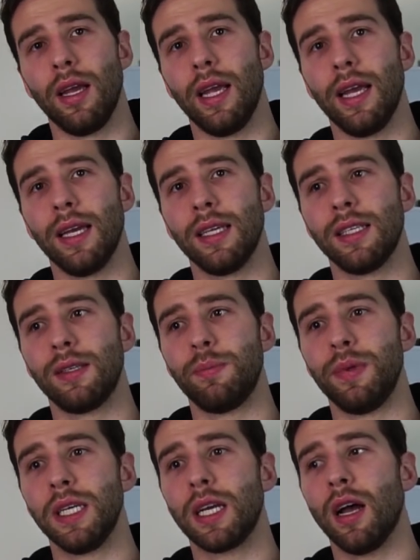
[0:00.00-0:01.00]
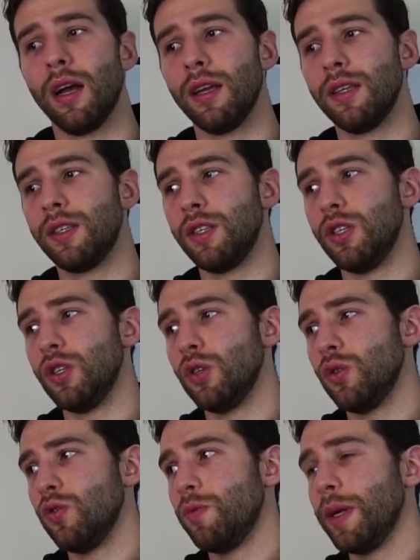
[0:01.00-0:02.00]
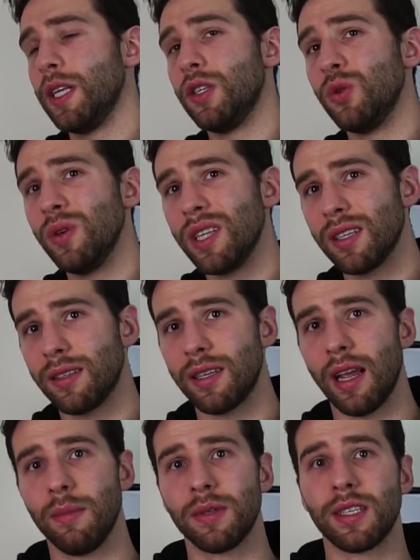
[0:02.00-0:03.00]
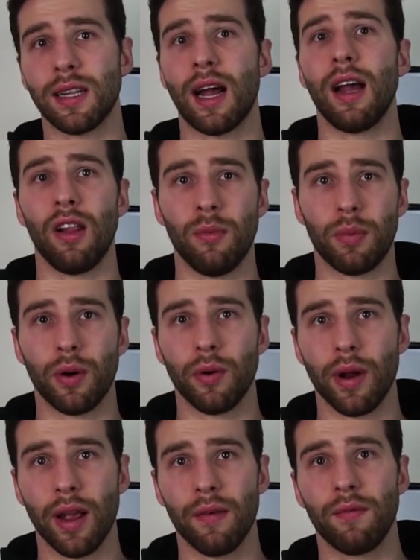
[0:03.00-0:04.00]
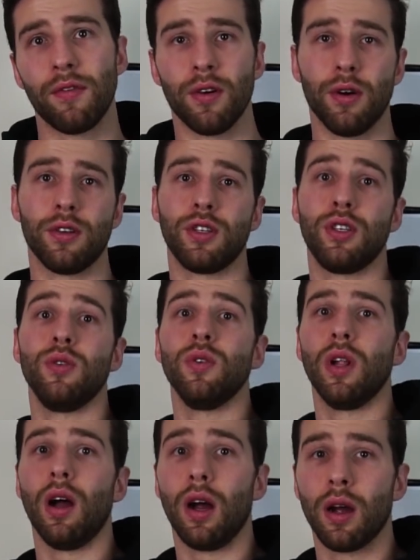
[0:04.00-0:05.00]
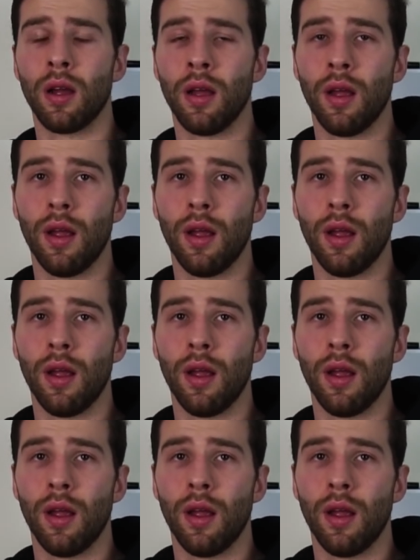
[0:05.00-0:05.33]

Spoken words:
is because you've been doing the same style of program for too long.